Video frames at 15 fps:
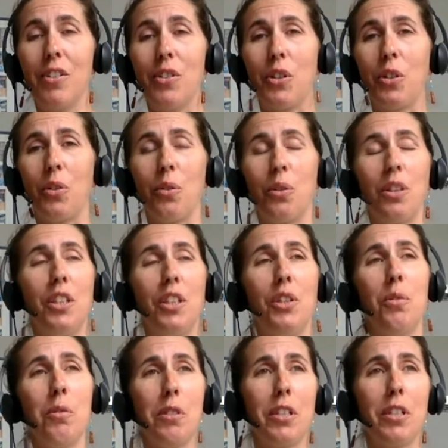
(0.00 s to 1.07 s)
So
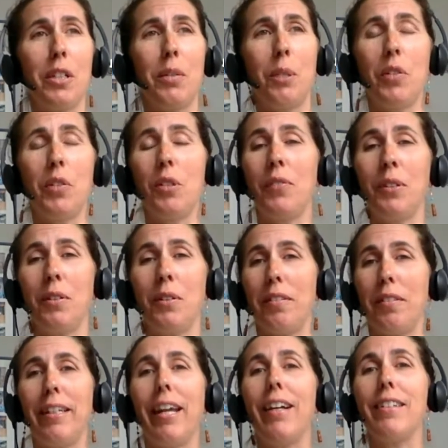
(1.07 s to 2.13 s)
usually we don't even
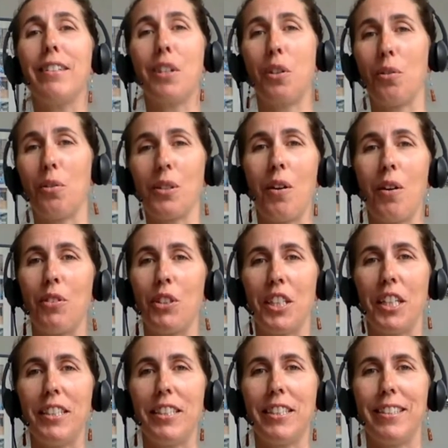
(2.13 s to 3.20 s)
get to those
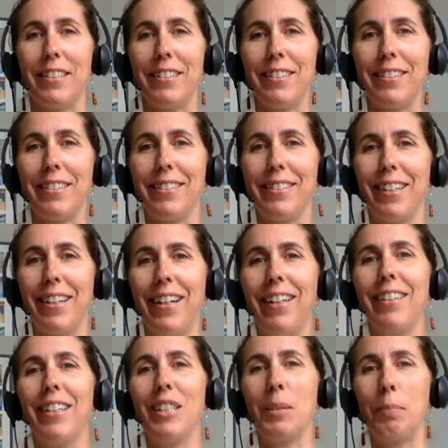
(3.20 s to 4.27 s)
conversations
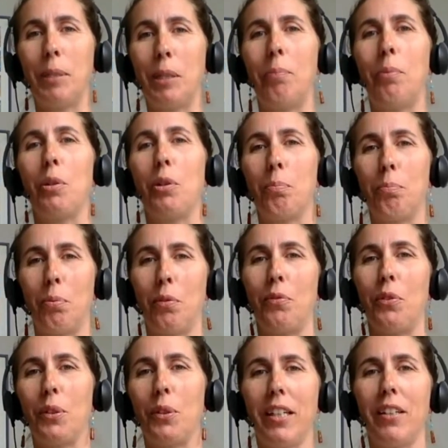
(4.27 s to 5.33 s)
unless people are
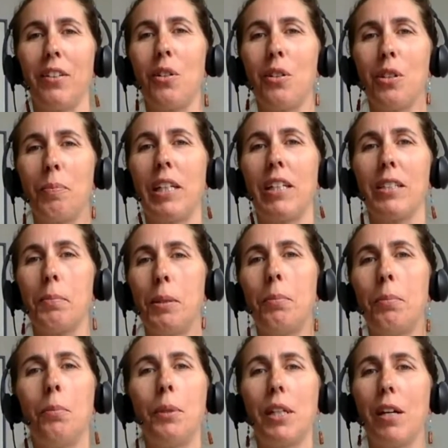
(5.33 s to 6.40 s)
provoking those, because
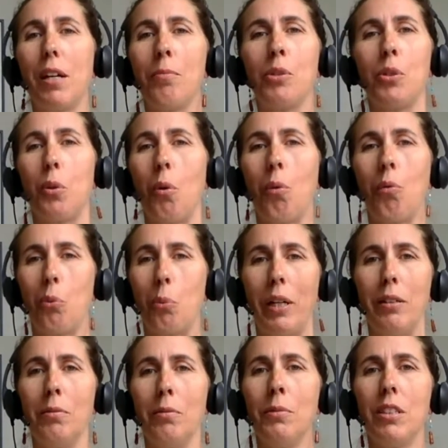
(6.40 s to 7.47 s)
people become so
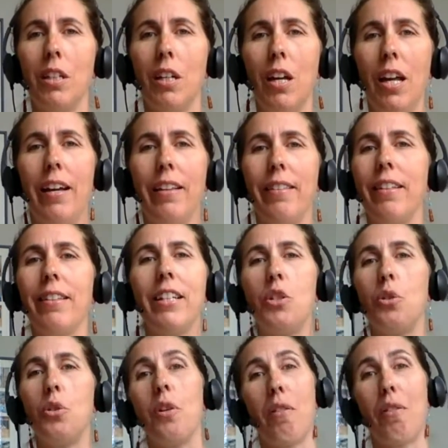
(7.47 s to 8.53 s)
overwhelmed and then they
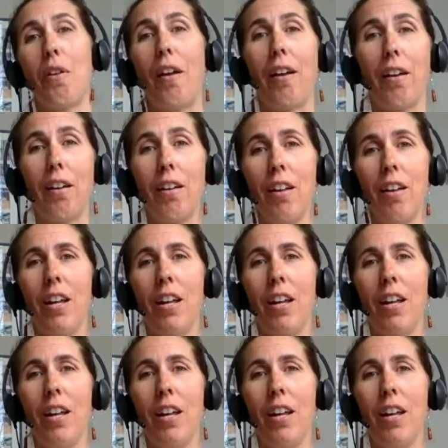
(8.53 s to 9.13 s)
do nothing.